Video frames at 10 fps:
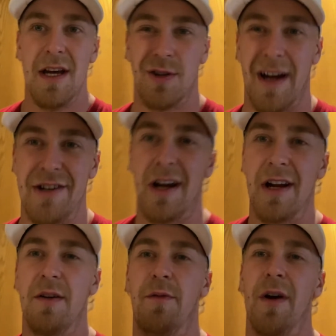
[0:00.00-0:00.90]
So I try
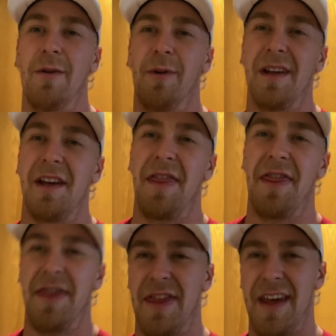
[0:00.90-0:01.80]
to avoid really
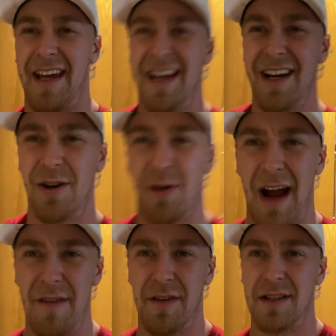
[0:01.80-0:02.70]
thick
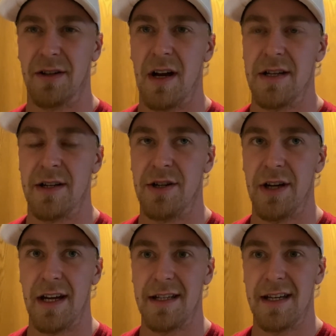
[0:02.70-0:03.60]
graphics across your
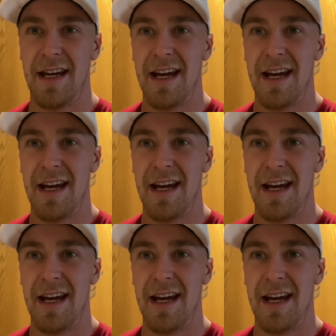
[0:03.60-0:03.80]
chest.